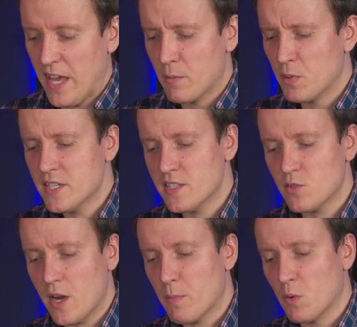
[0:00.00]
And a printed
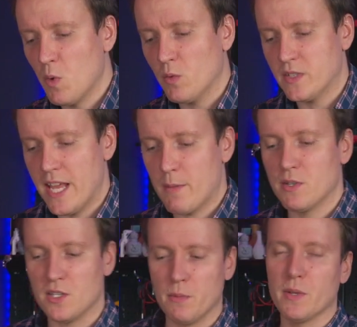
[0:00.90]
scraper won't
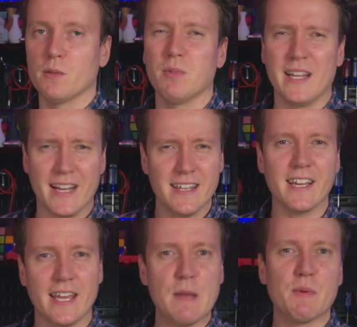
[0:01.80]
damage the build plate. I think it
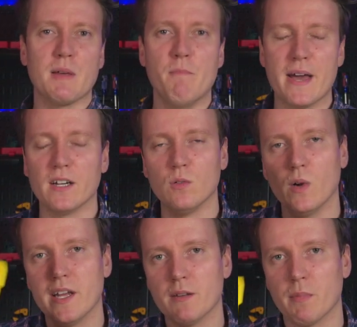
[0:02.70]
came with a metal
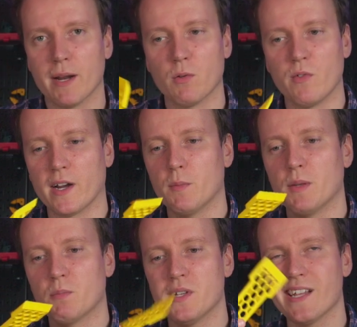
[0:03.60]
one, but I would
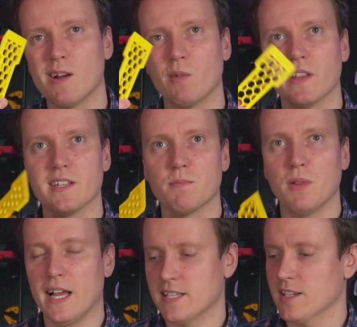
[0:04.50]
recommend printing out one of these
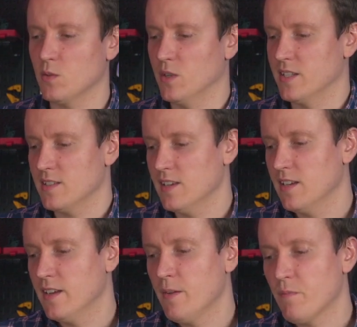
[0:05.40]
plastic ones.
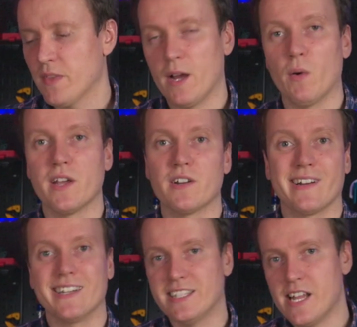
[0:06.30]
That way you're not
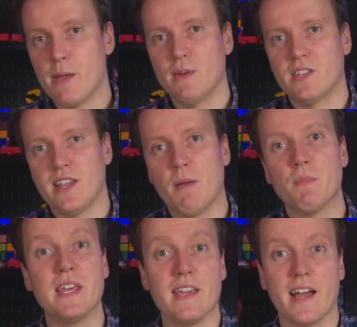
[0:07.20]
going to damage that
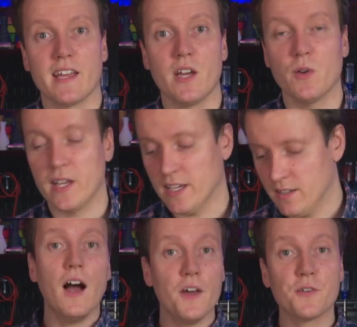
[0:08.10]
PEI coating.
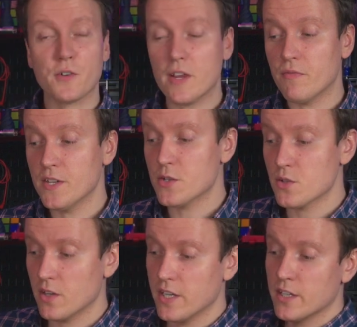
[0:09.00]
Other great features
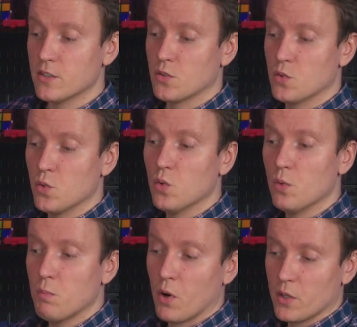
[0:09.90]
on here, dual
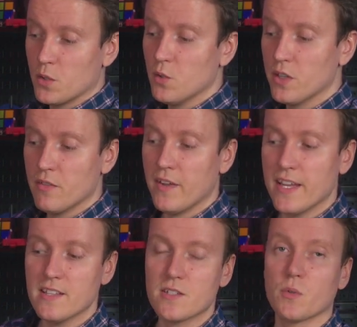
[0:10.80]
part cooling
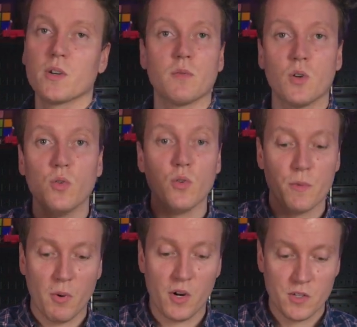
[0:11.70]
fans, so it'll cool the
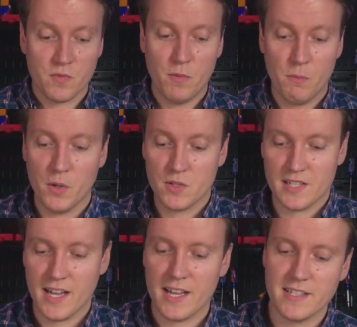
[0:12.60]
parts from both
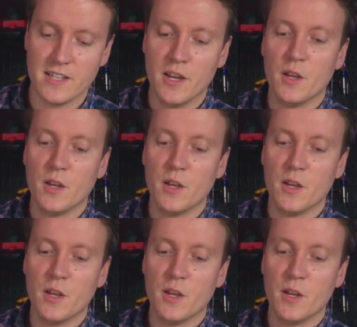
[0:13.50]
sides.